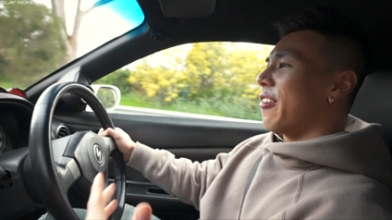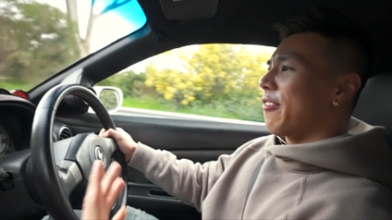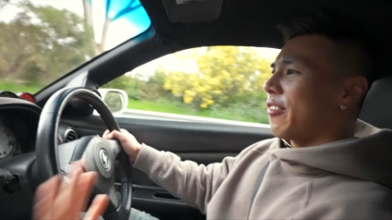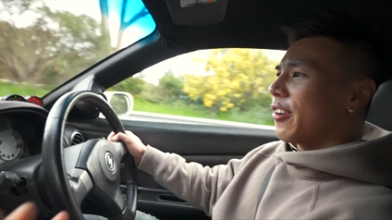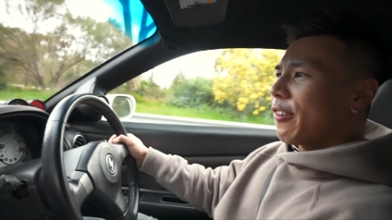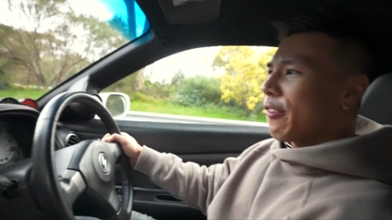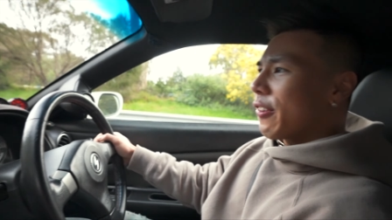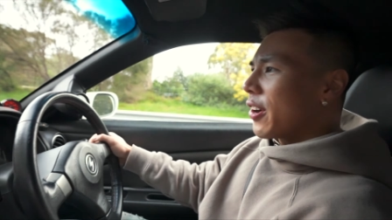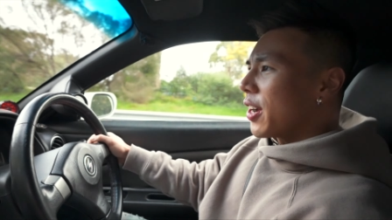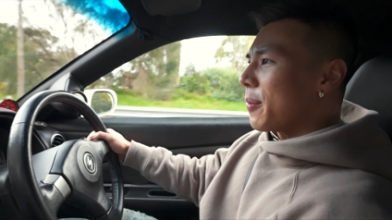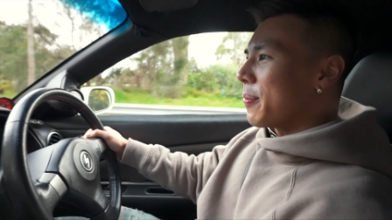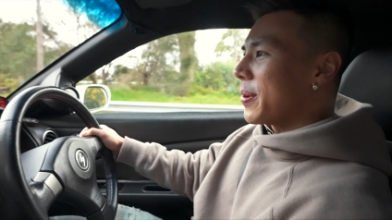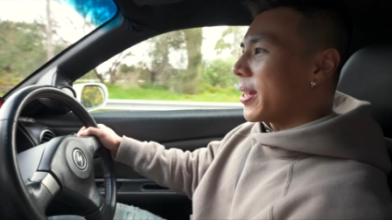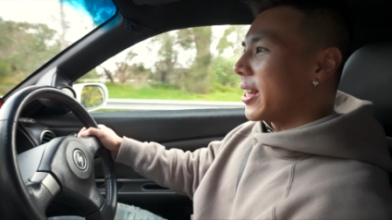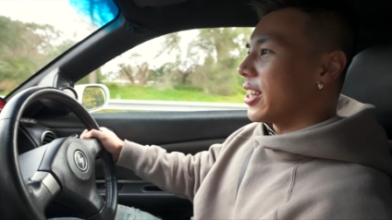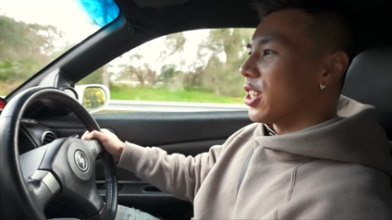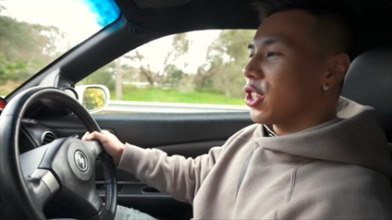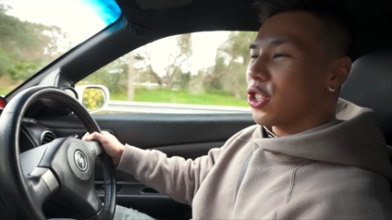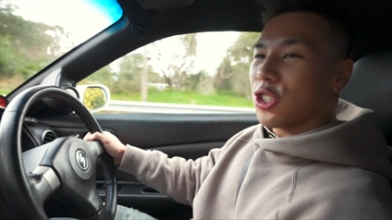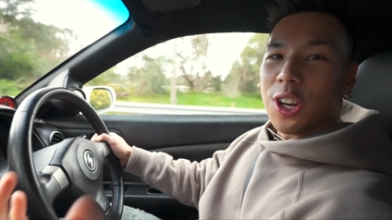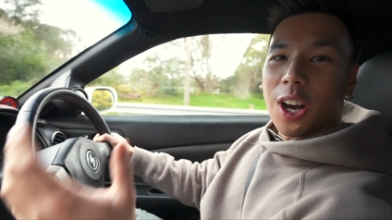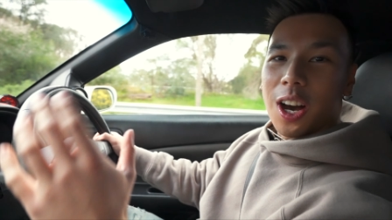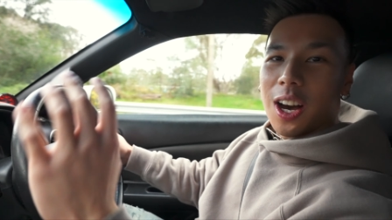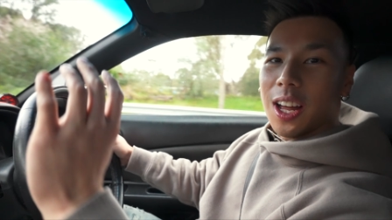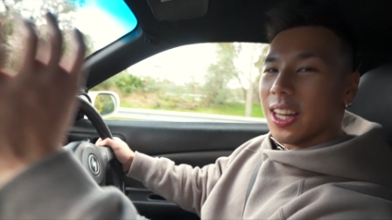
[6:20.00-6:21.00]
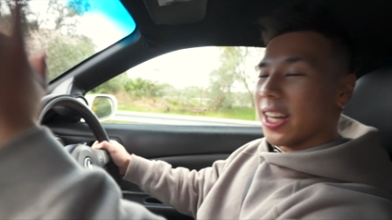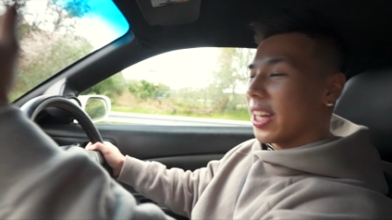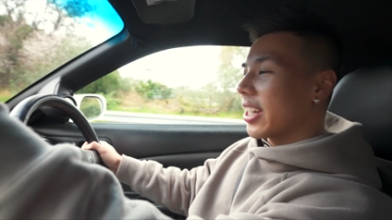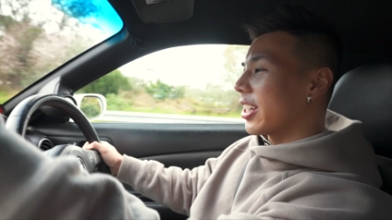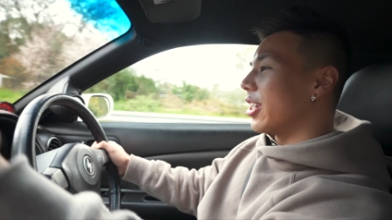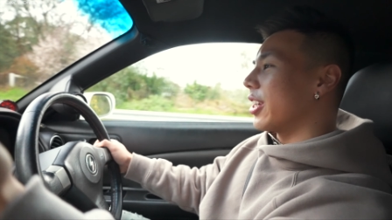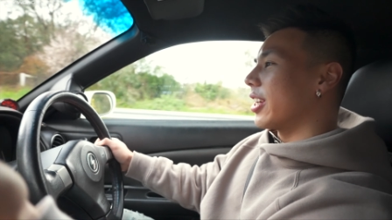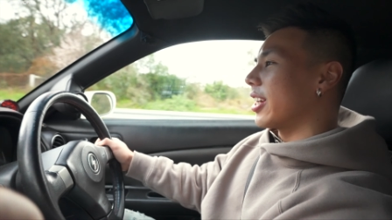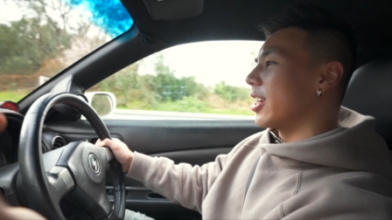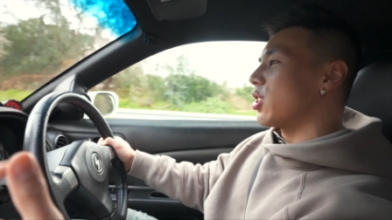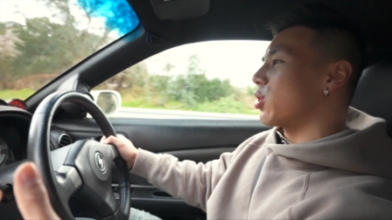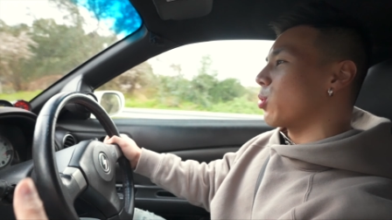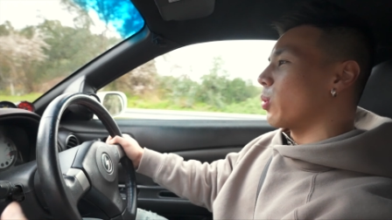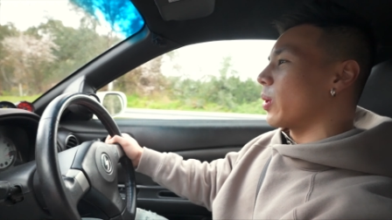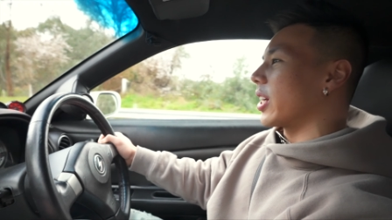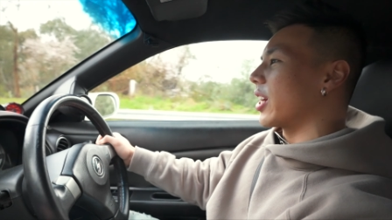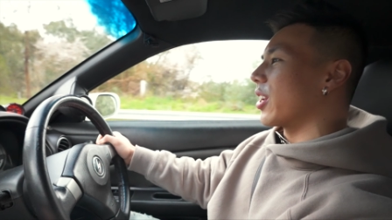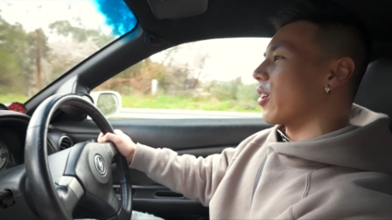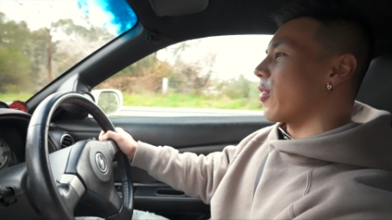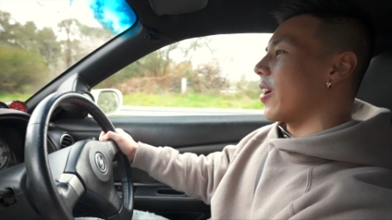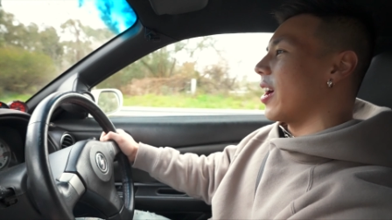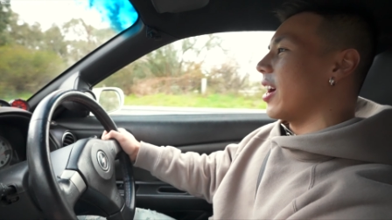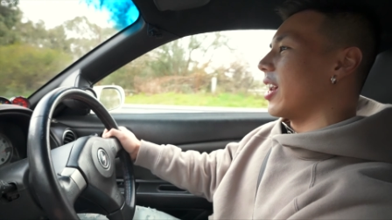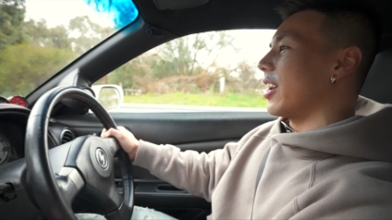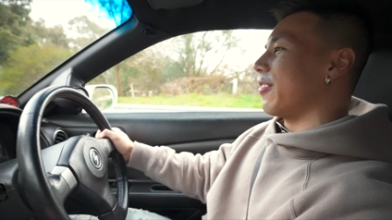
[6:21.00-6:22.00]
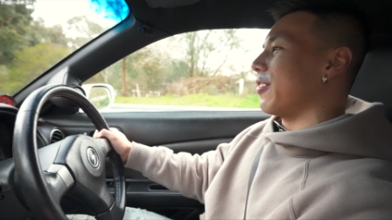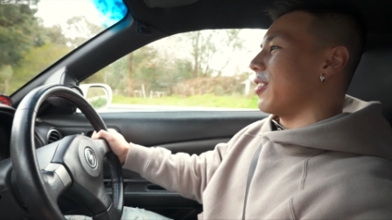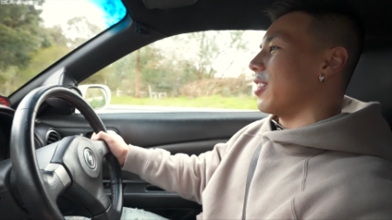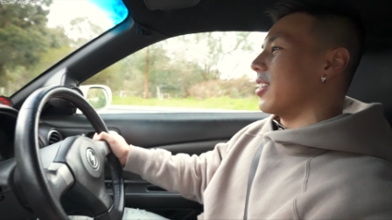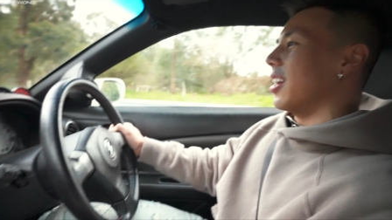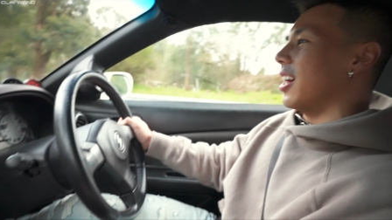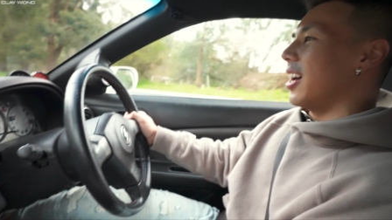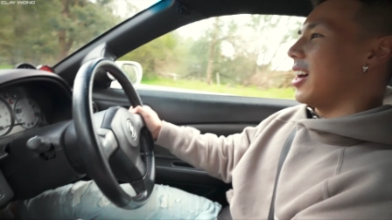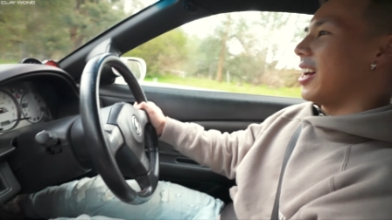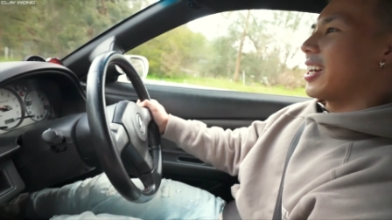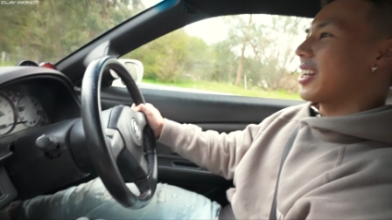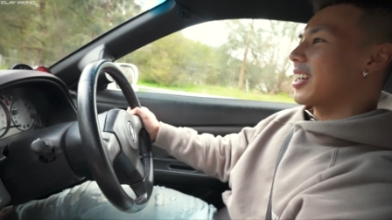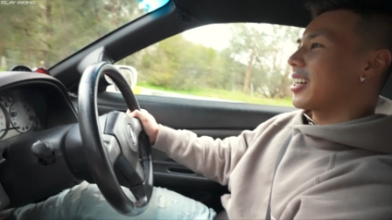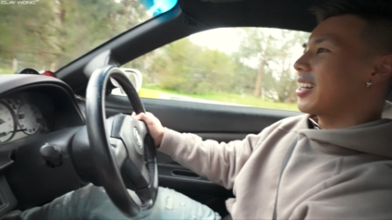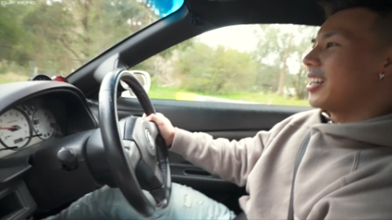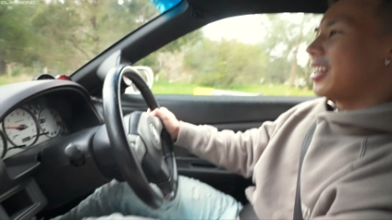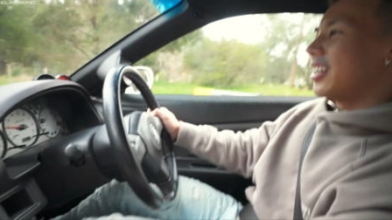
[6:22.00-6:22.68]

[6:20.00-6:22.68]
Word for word: Feel free to be in the shot. Like, you can swing it around if you like.